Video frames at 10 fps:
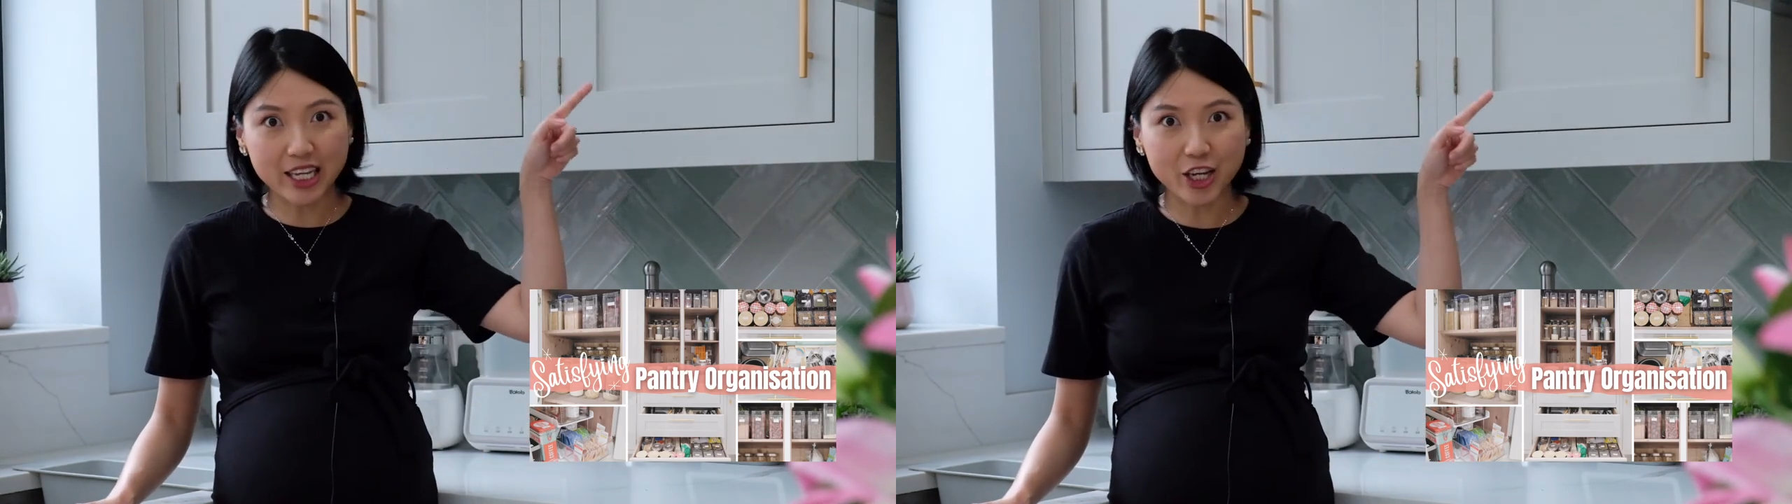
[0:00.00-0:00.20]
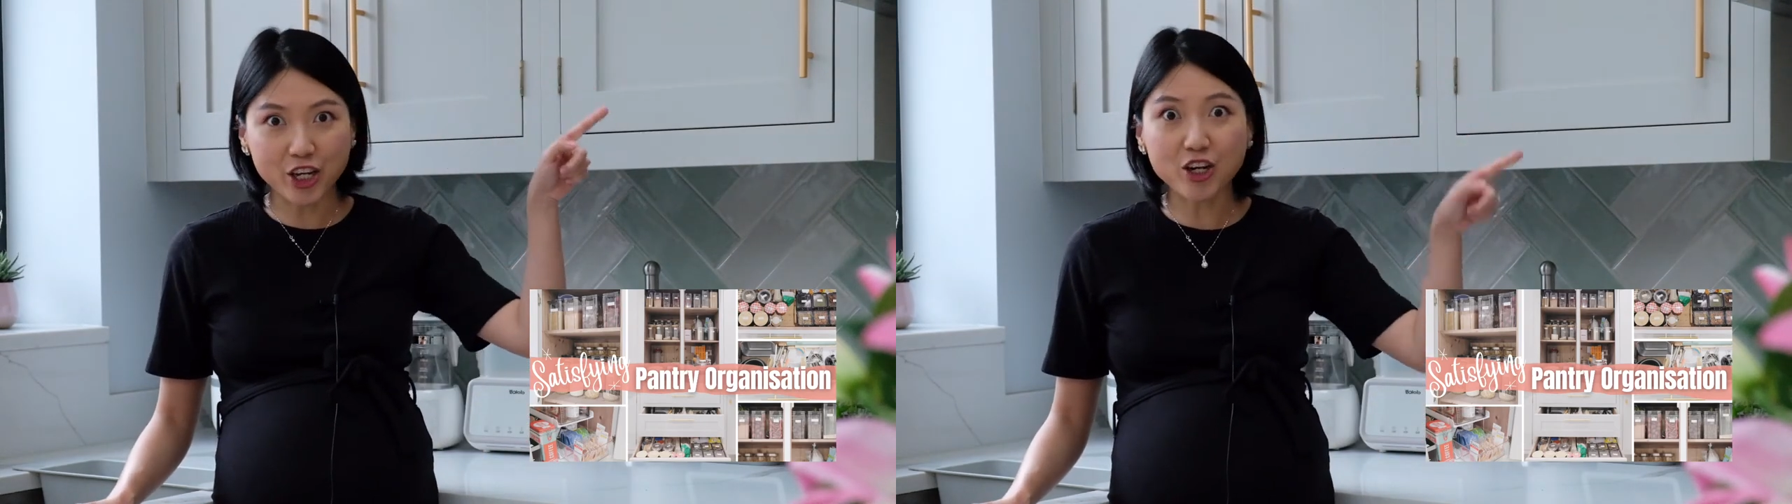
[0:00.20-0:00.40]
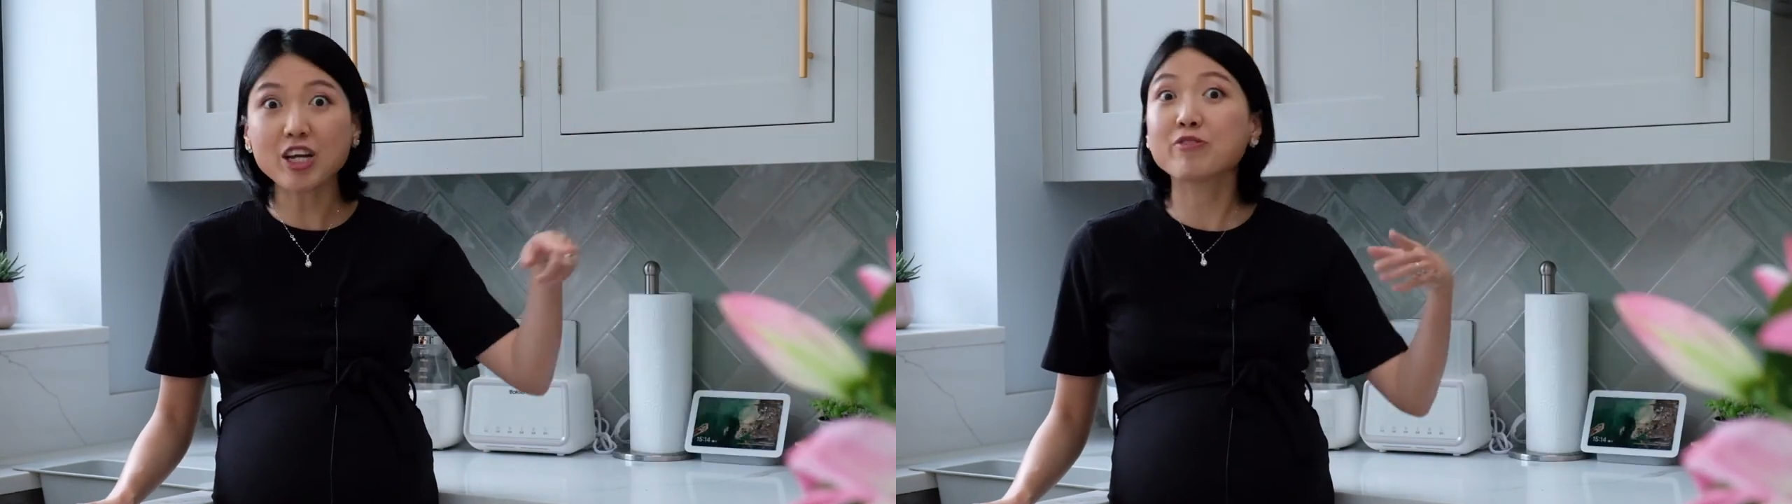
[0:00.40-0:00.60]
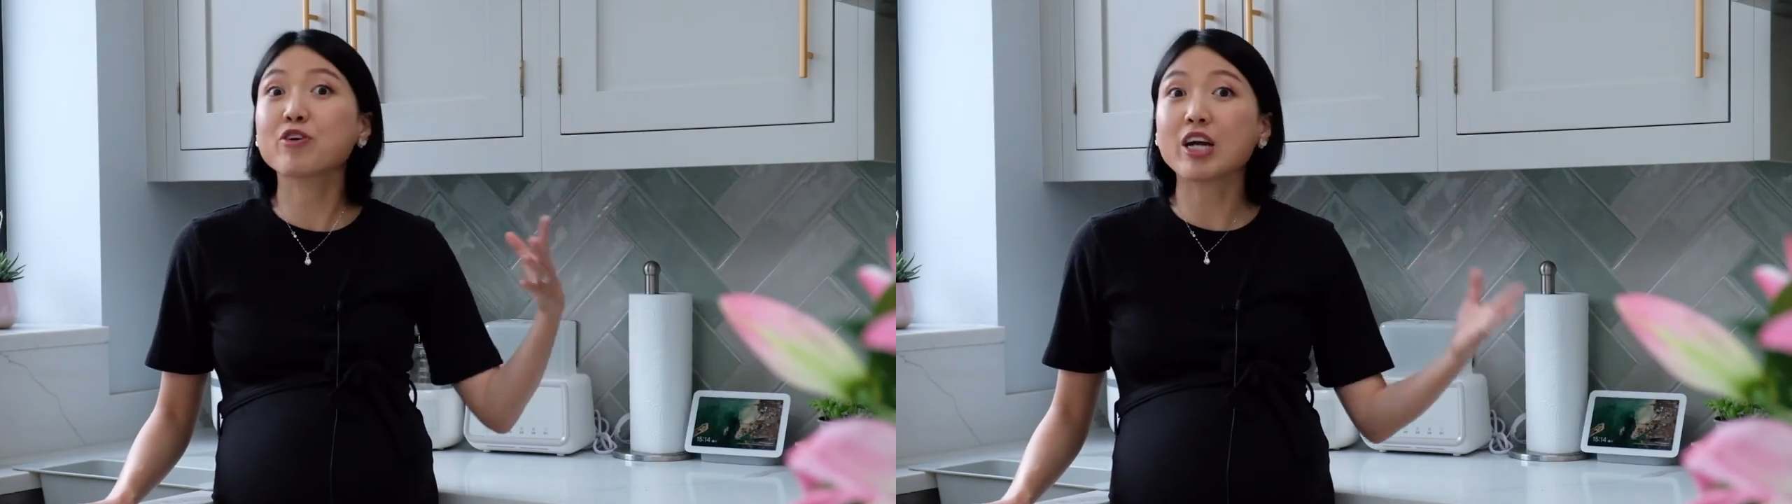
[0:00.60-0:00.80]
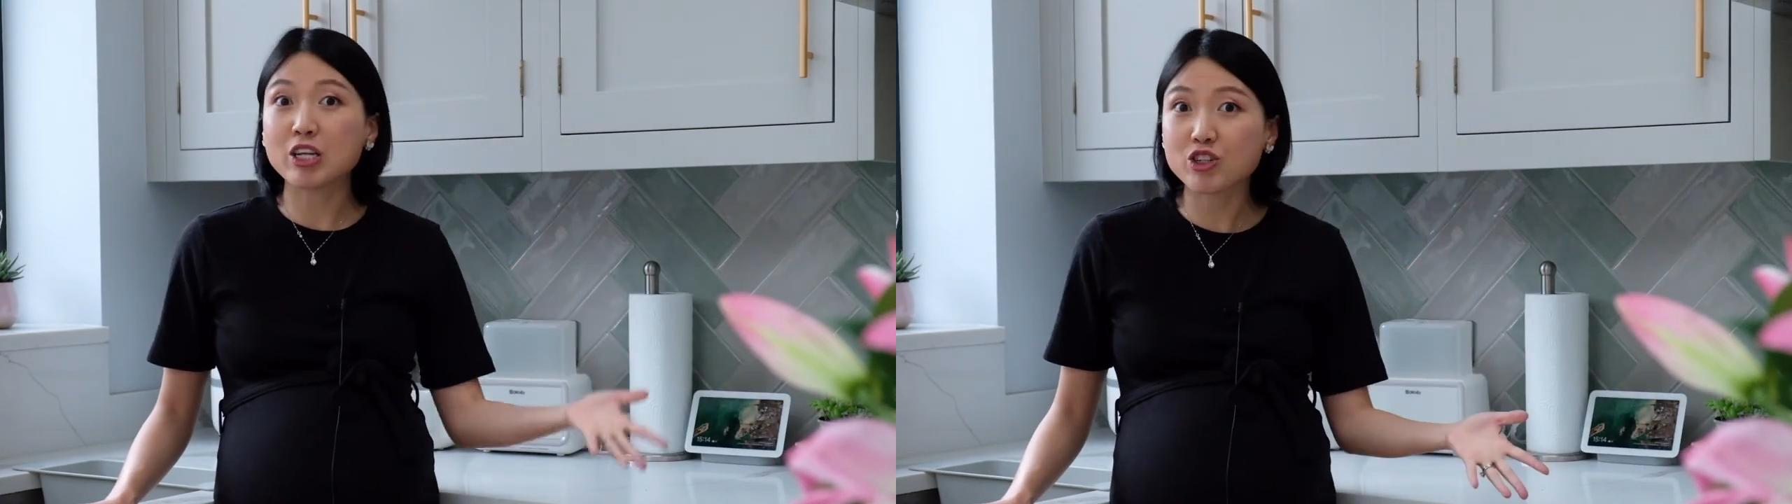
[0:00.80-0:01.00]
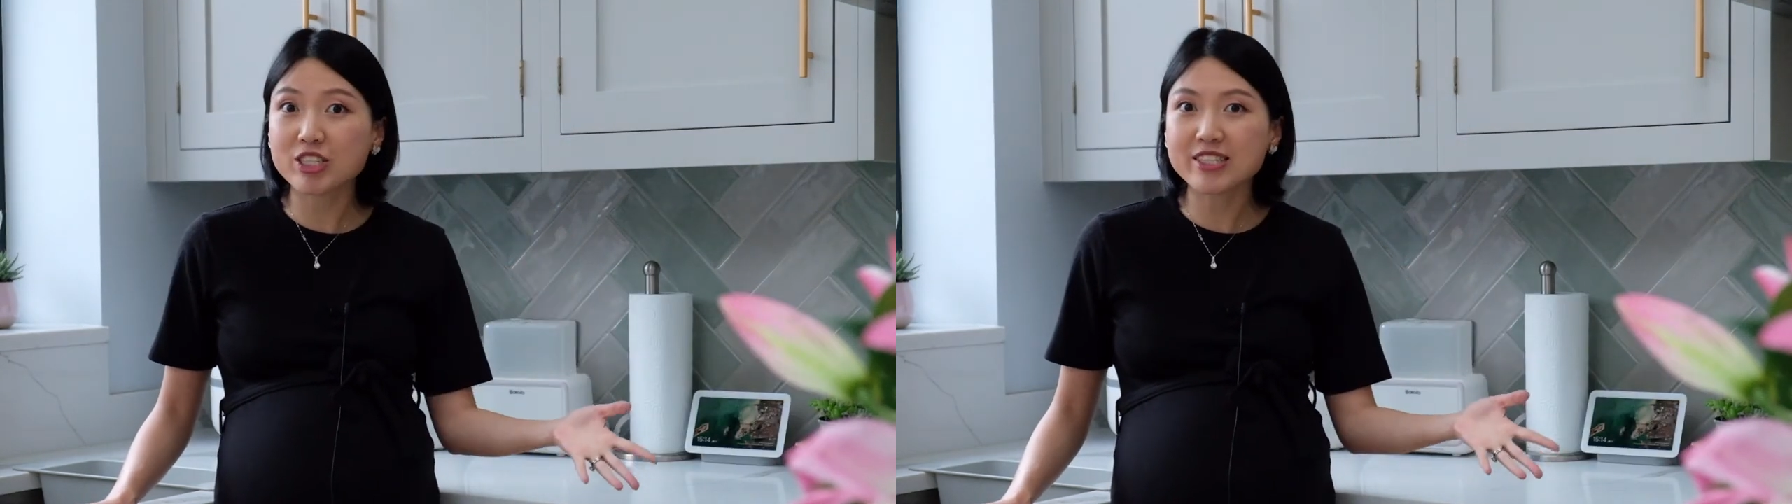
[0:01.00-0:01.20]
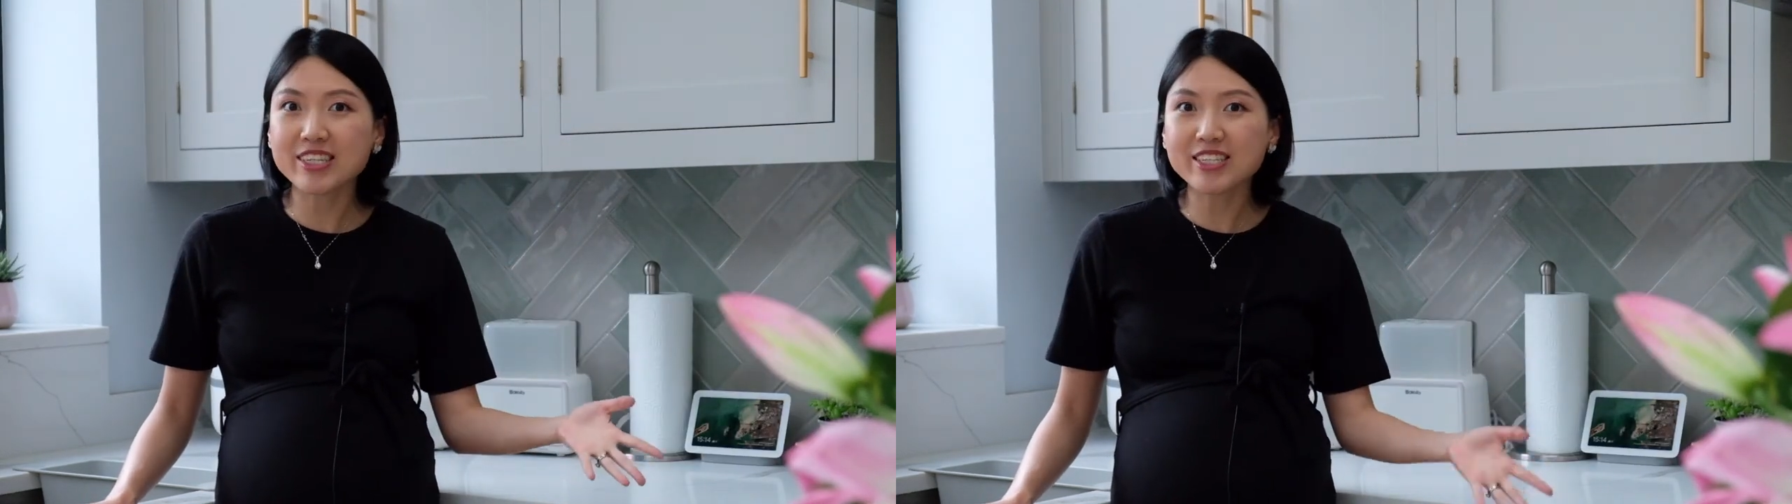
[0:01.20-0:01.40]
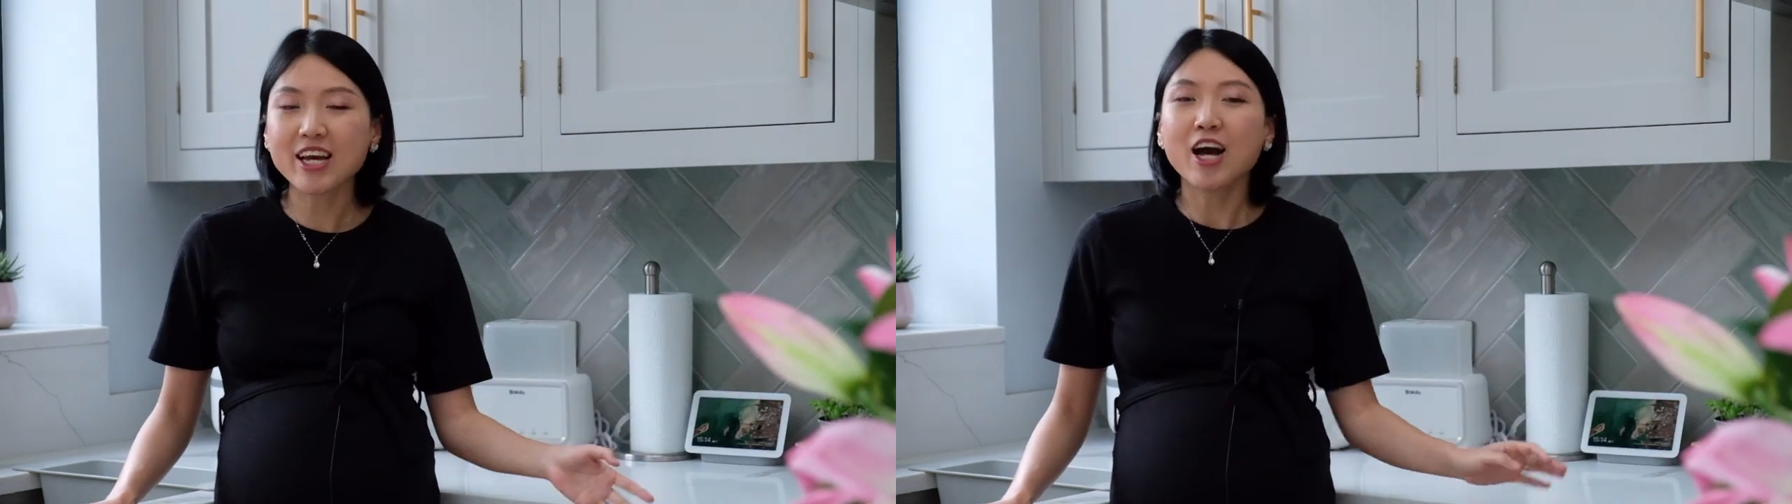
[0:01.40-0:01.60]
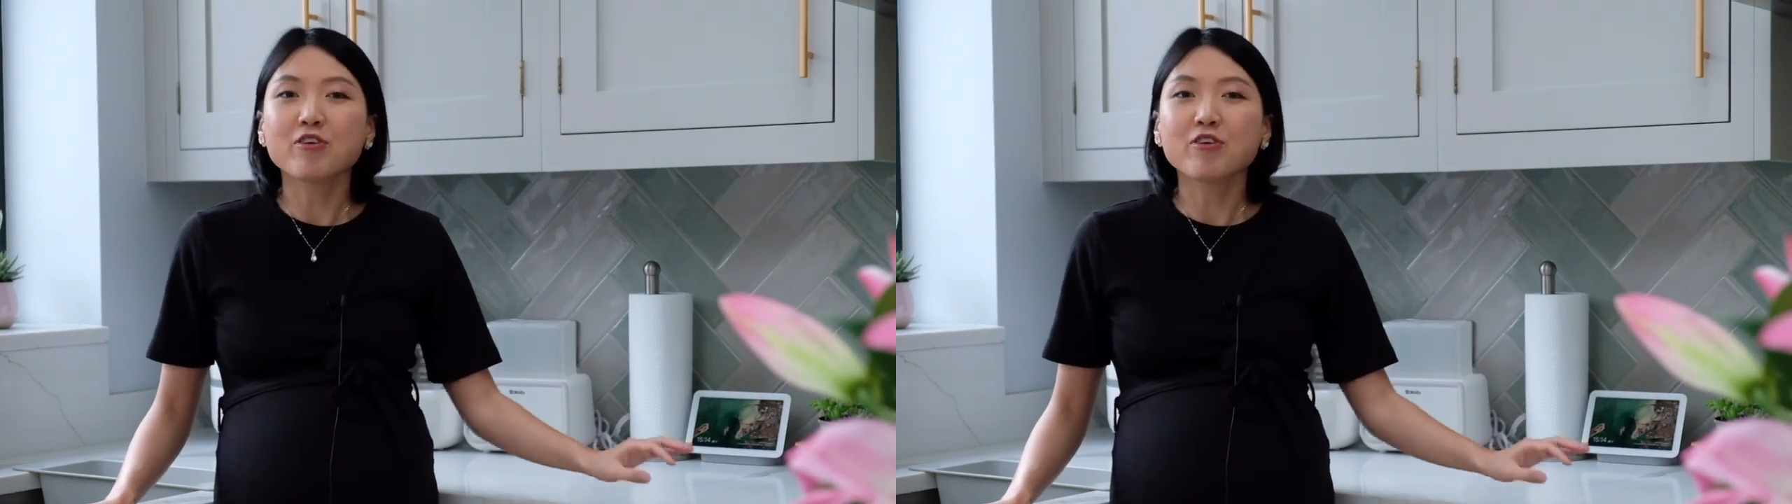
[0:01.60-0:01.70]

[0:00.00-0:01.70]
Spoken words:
here if you're interested.